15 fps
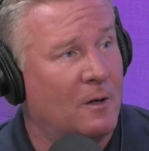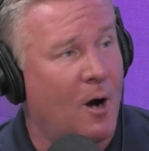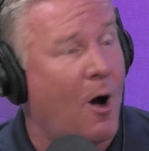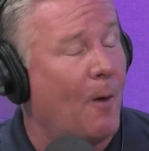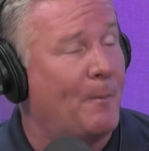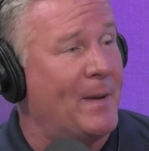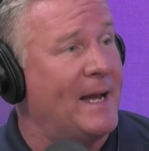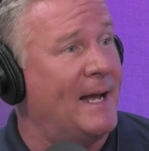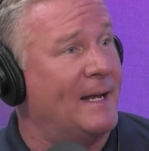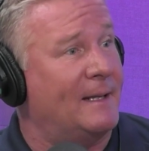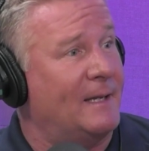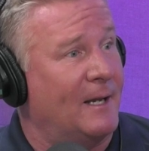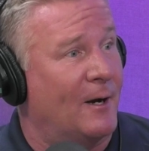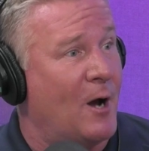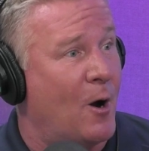albeit,
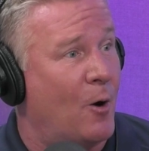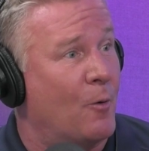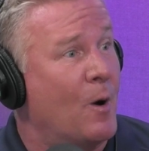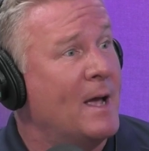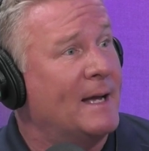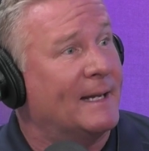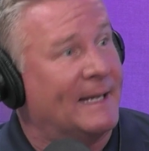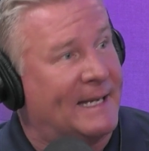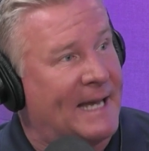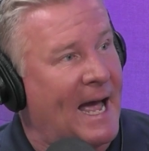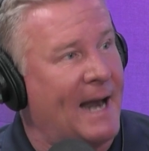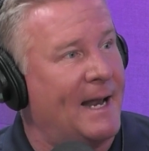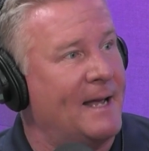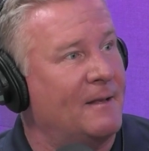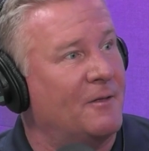
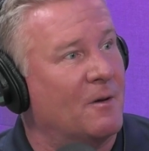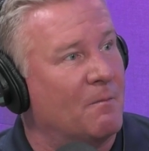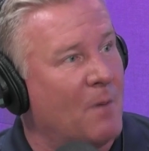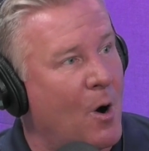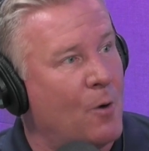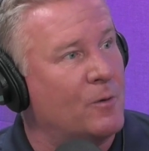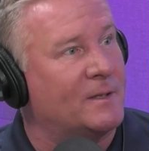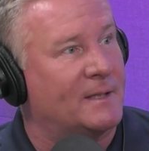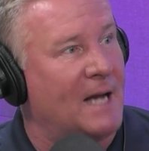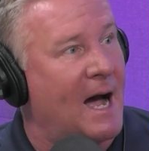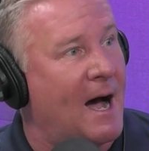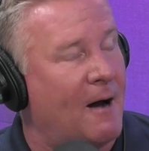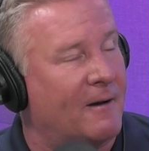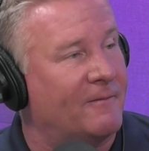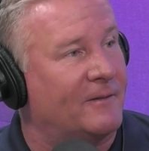getting the most
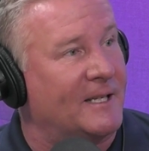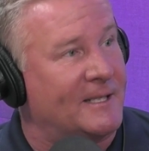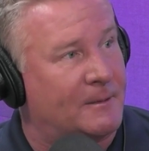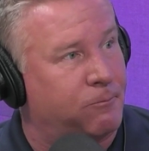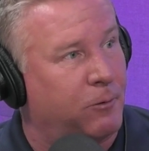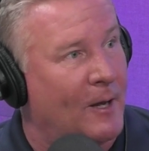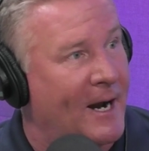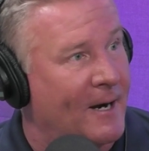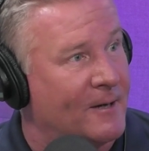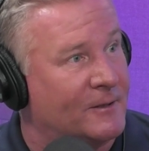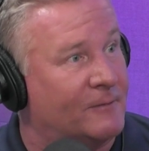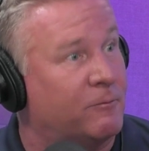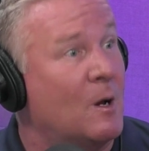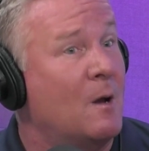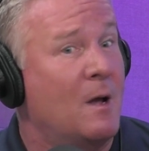out of these
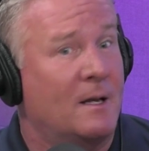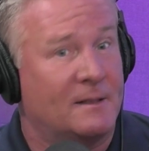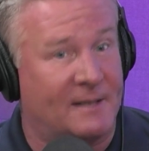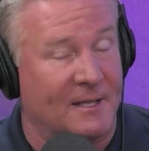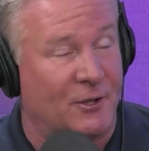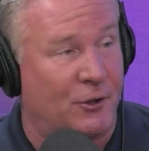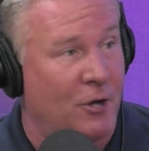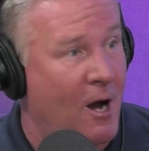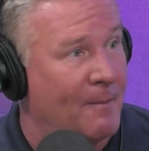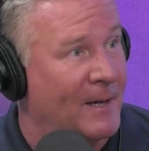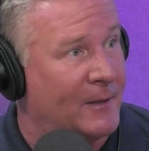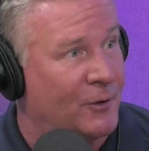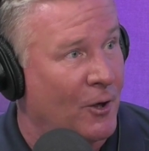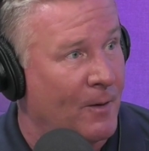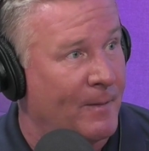players since Sean
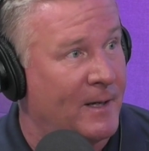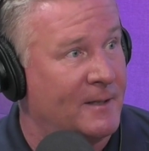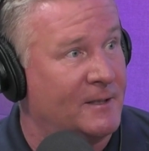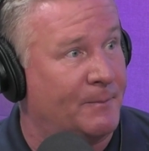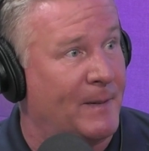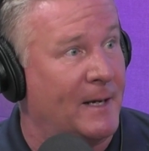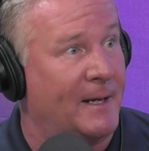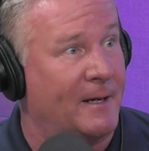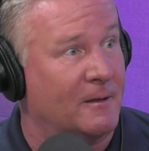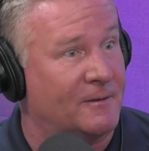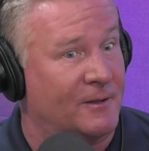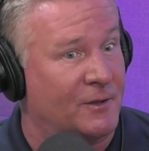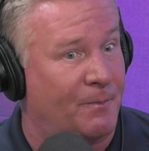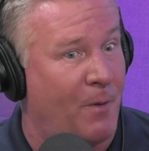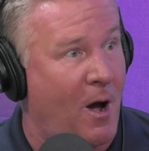McDermott has been here,
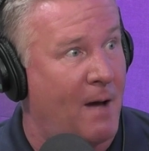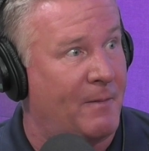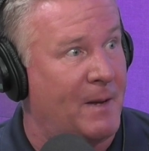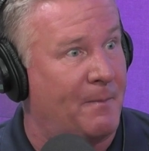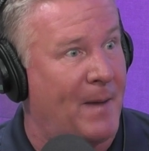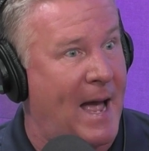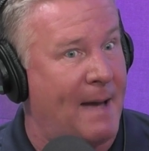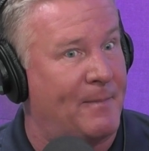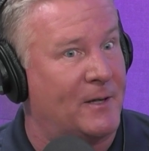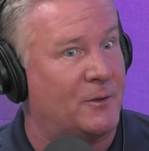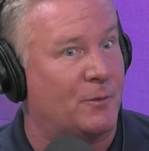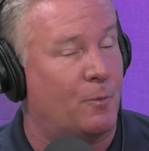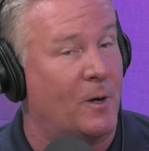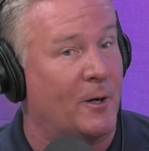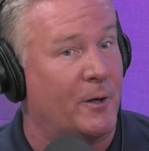since Bobby Babich,
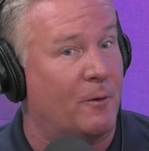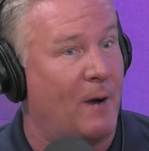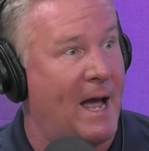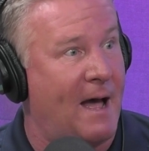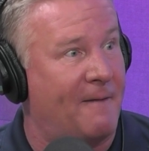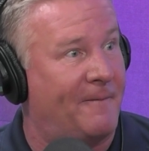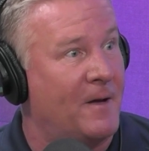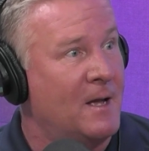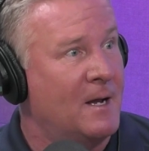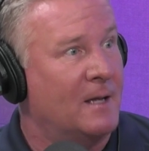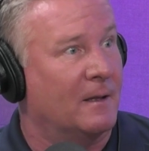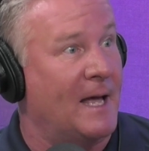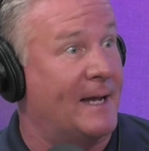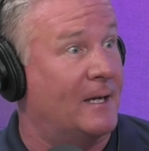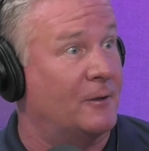where you have
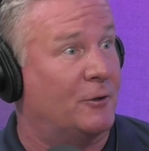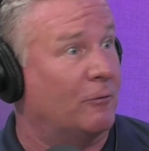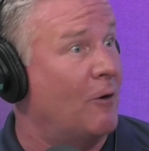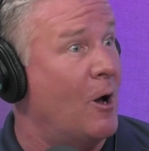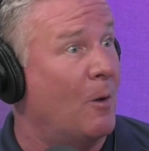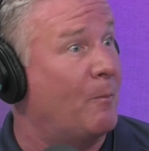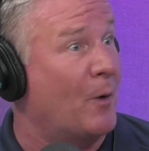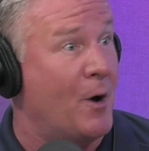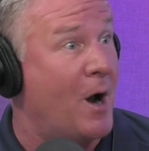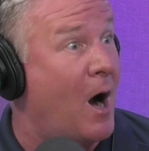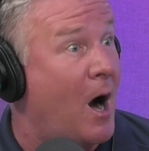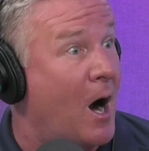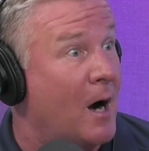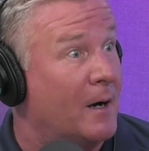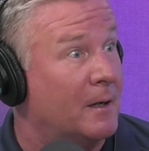like a Terrell
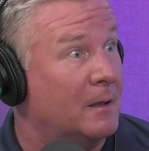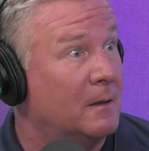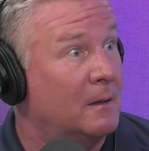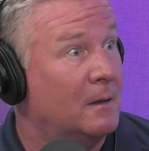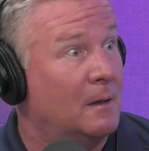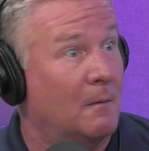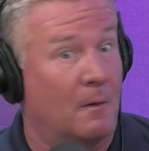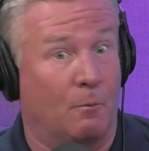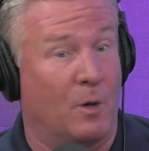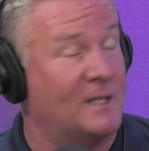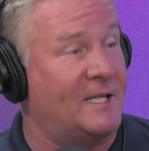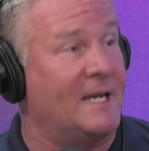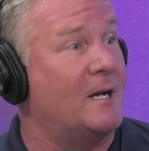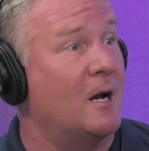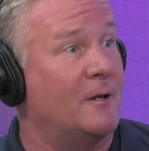Bernard.
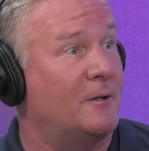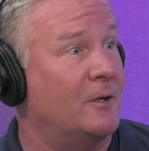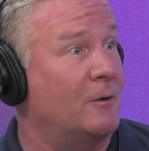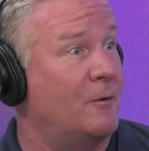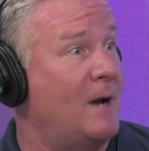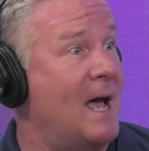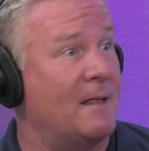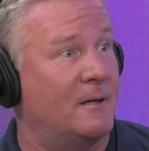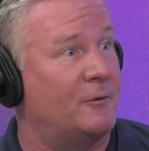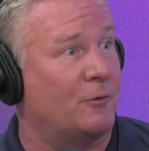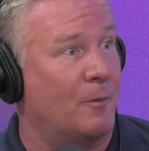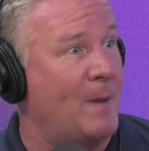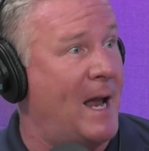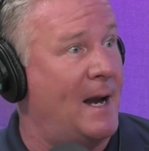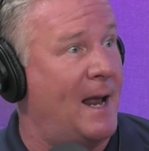What's he going to do now that
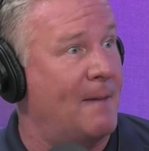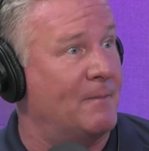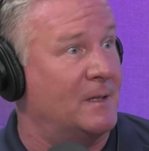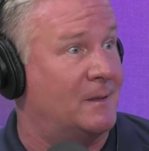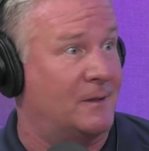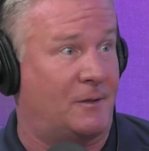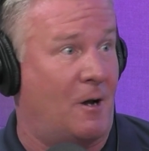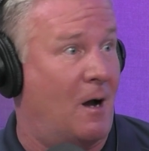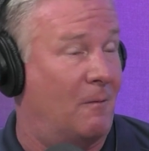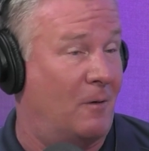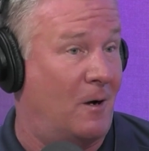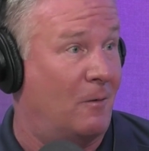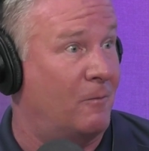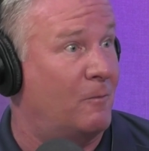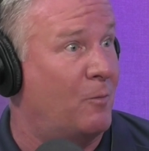Tremaine Edmonds is gone?
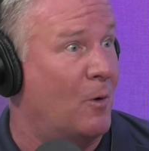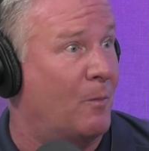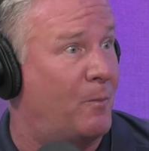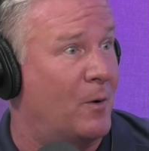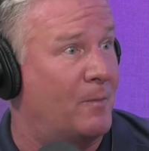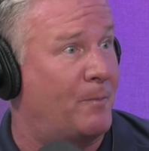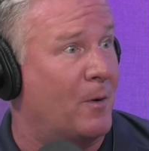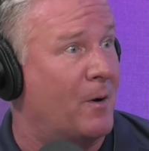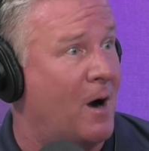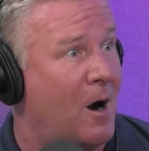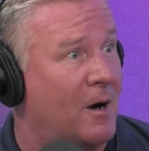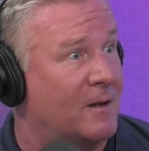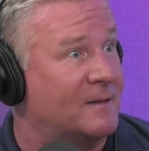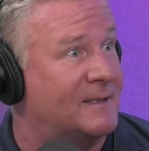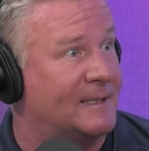Well, we'll put
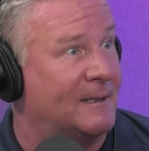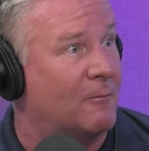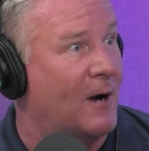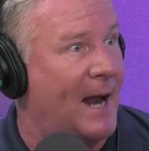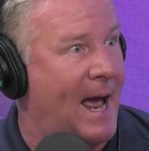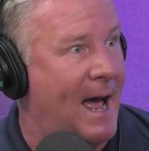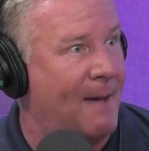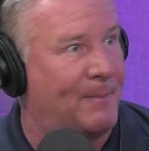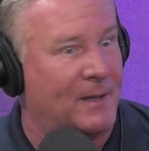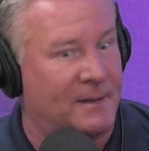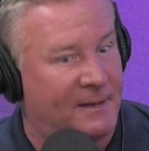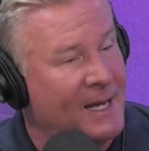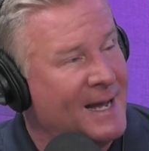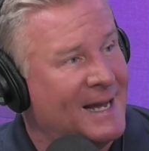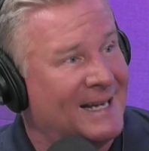Bernard in and see what
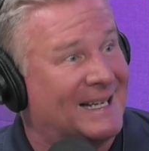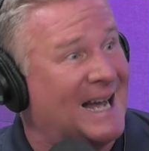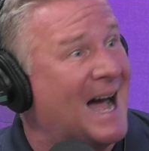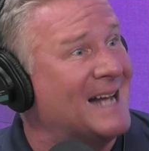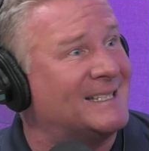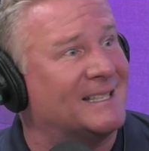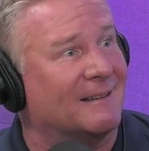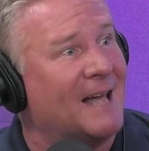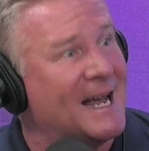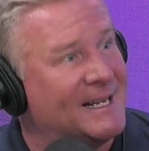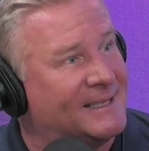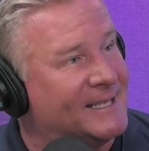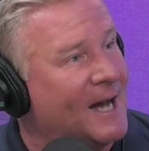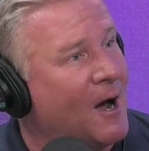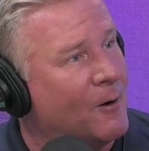happens. Guys
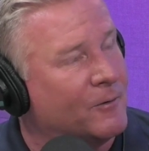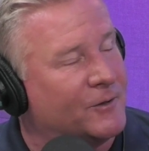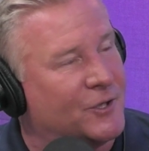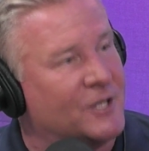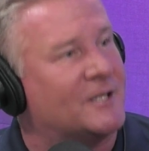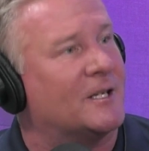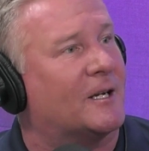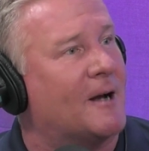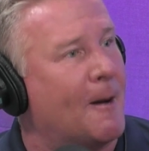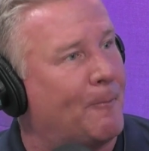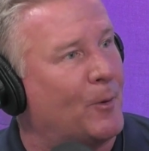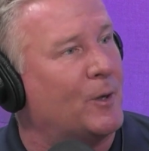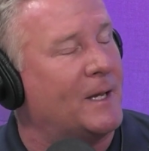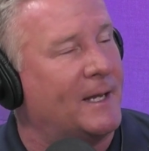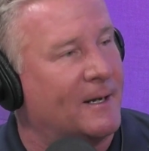lights out just a
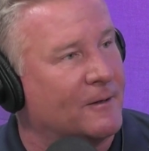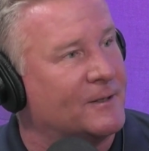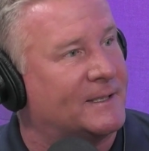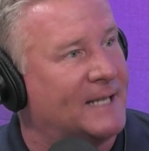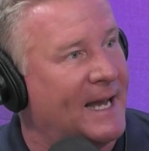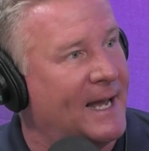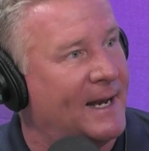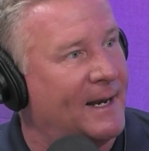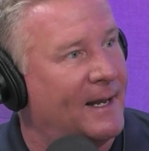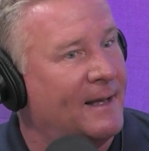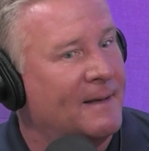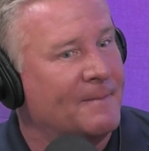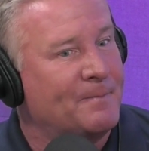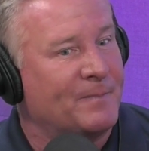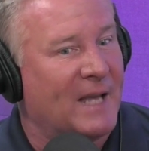couple of years in,
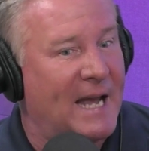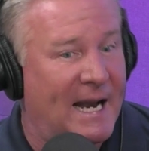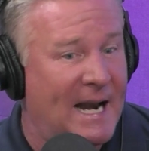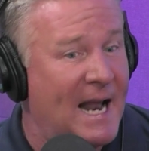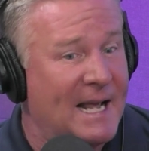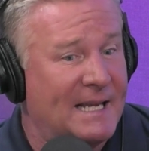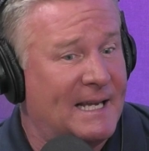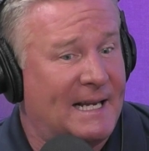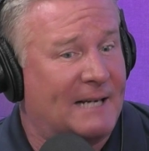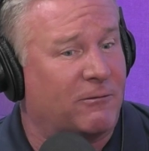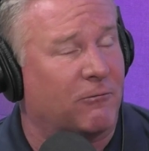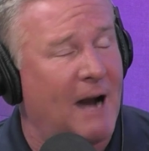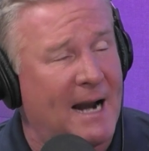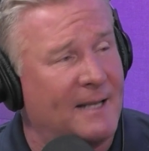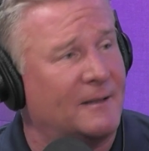and
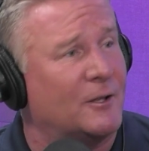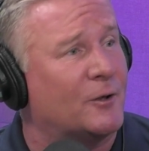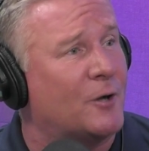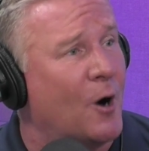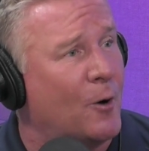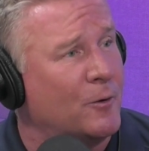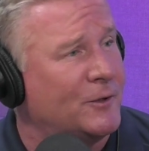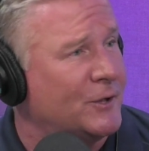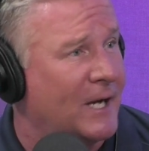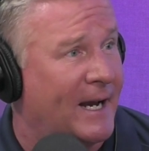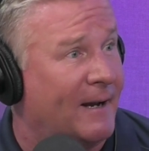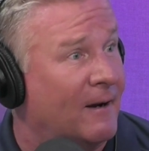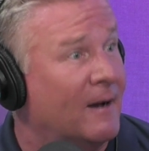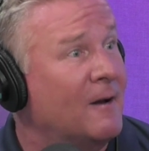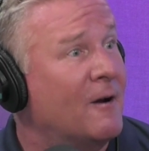credit the
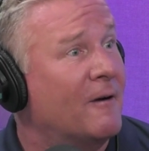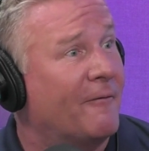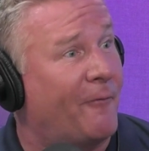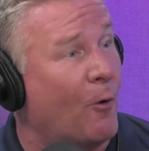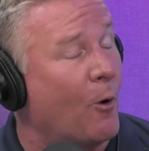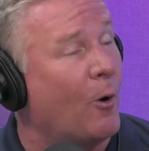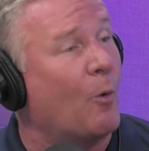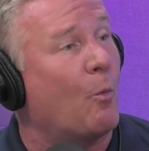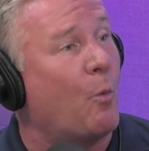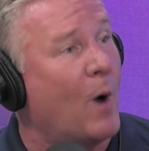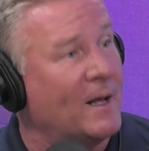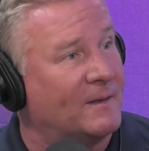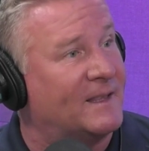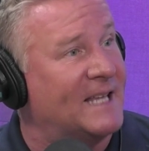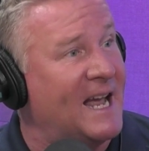coaching for
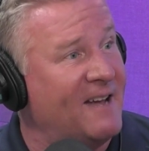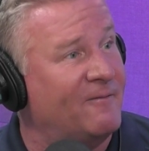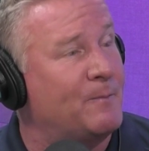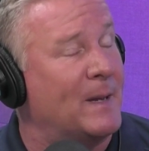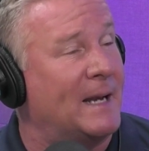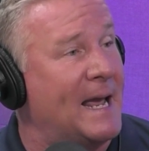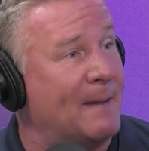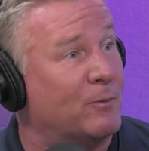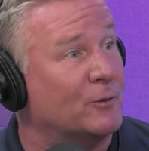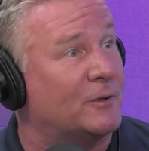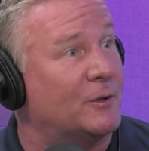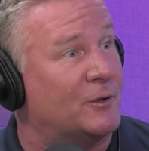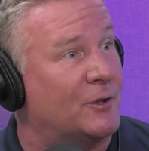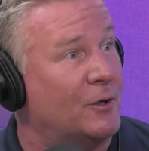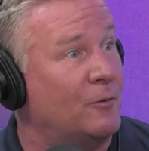what they've been able to
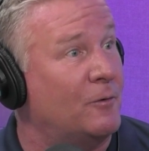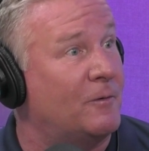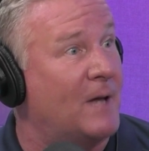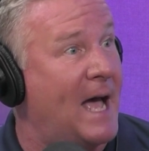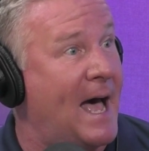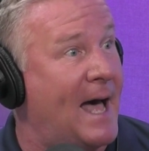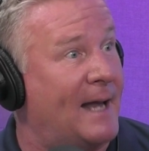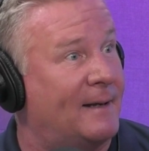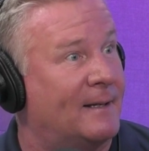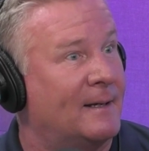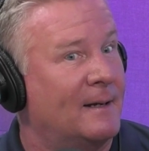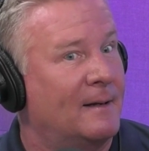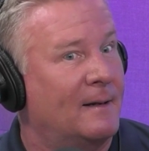do. That